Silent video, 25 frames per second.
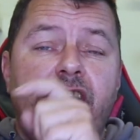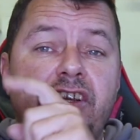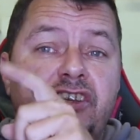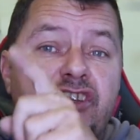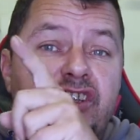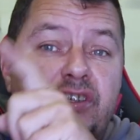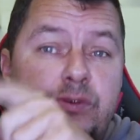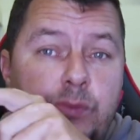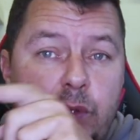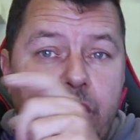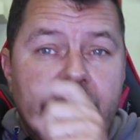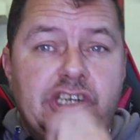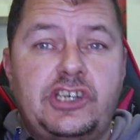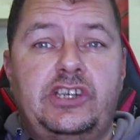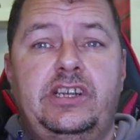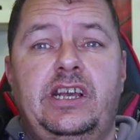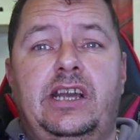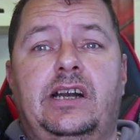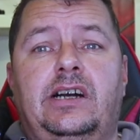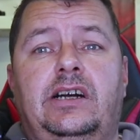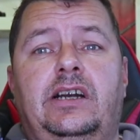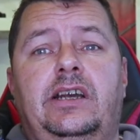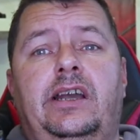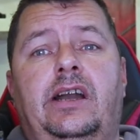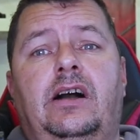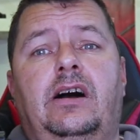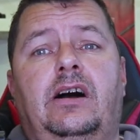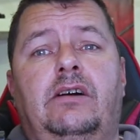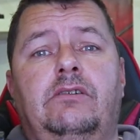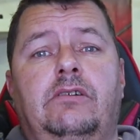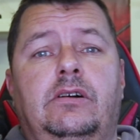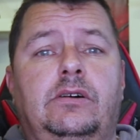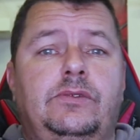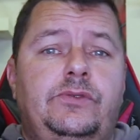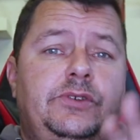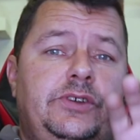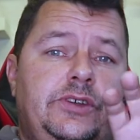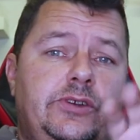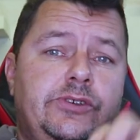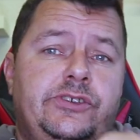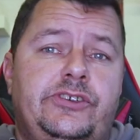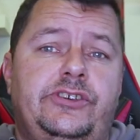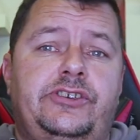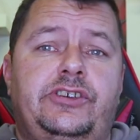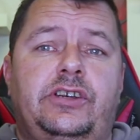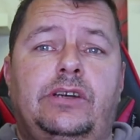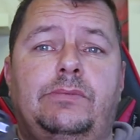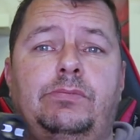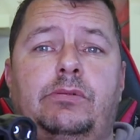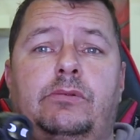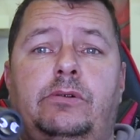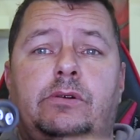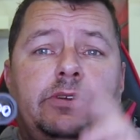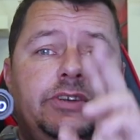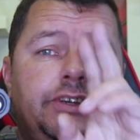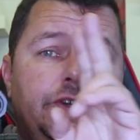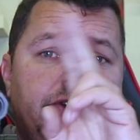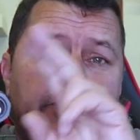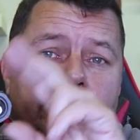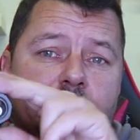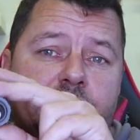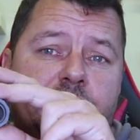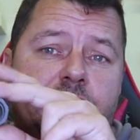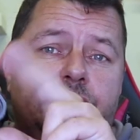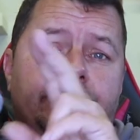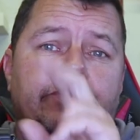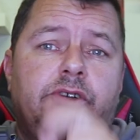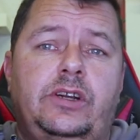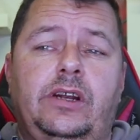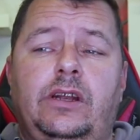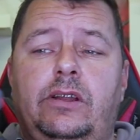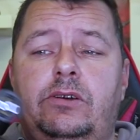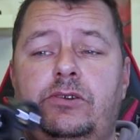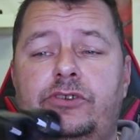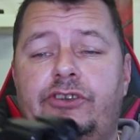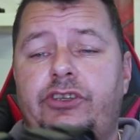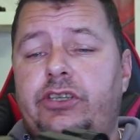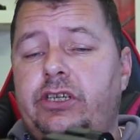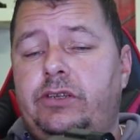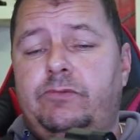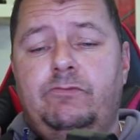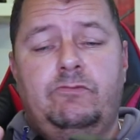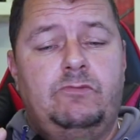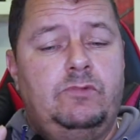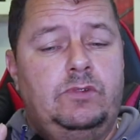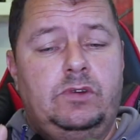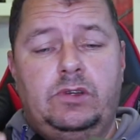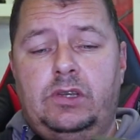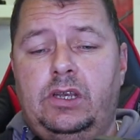switch the IR off, use a separate one, use this for close in.